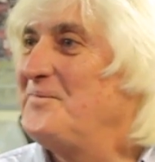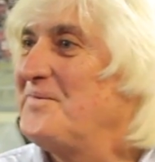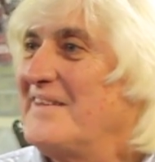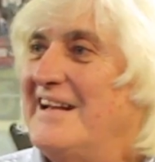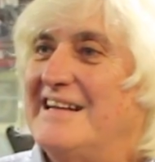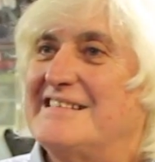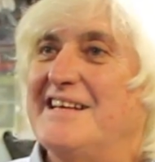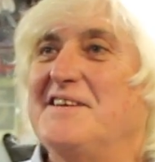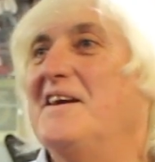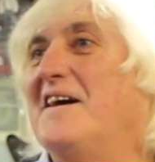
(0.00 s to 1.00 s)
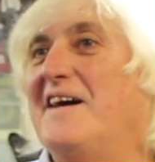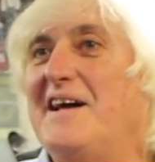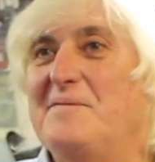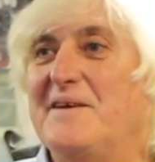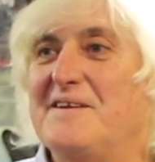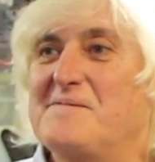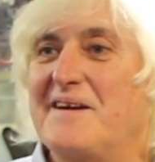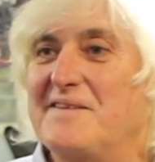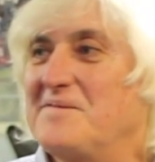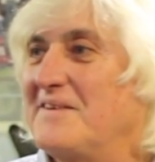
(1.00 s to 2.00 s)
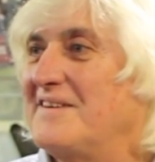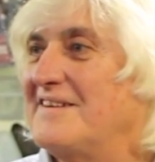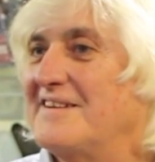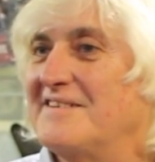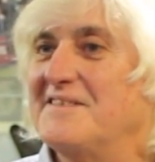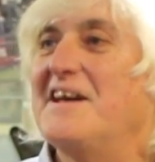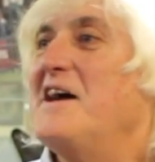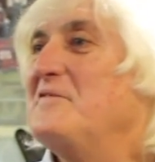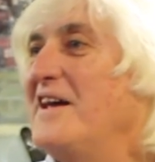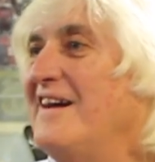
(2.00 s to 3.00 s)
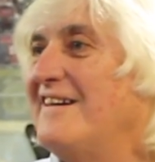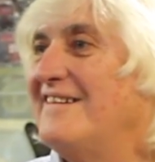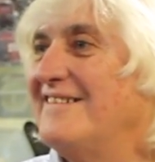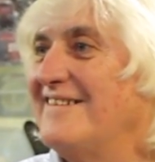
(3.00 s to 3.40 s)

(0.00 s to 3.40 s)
Oh, I said, no, nah, I hadn't met anybody there. He goes, you have now.